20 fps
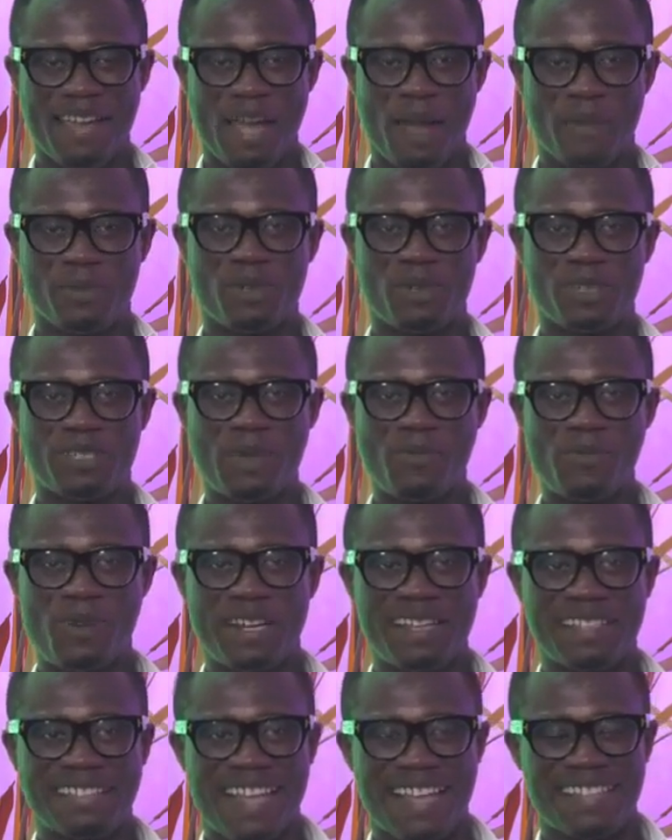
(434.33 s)
I'm sure
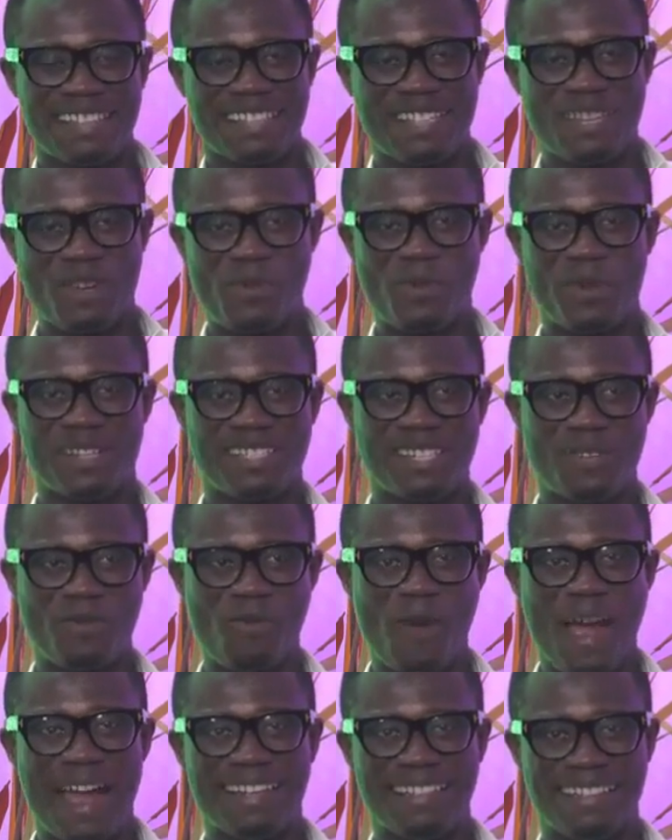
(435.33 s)
someone is asking a question,
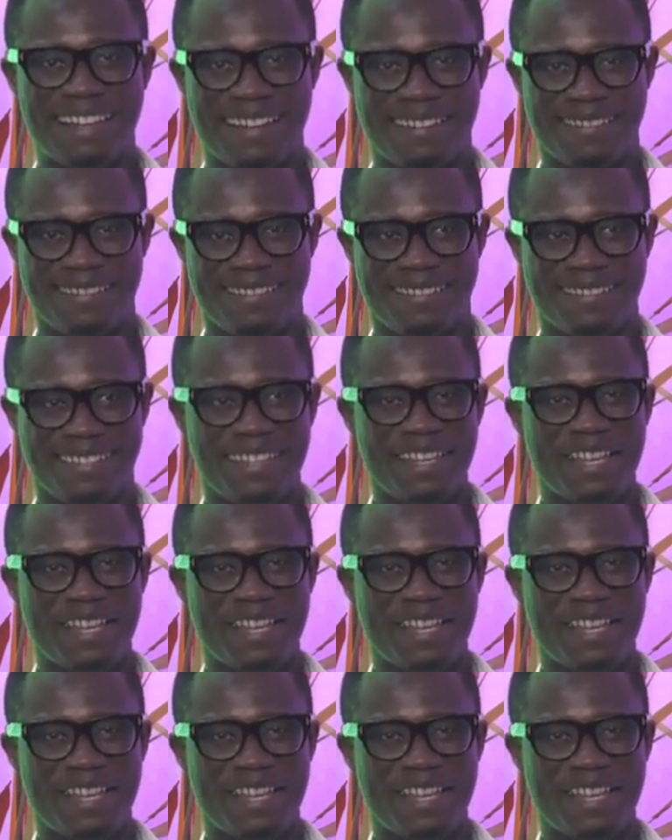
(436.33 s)
why death?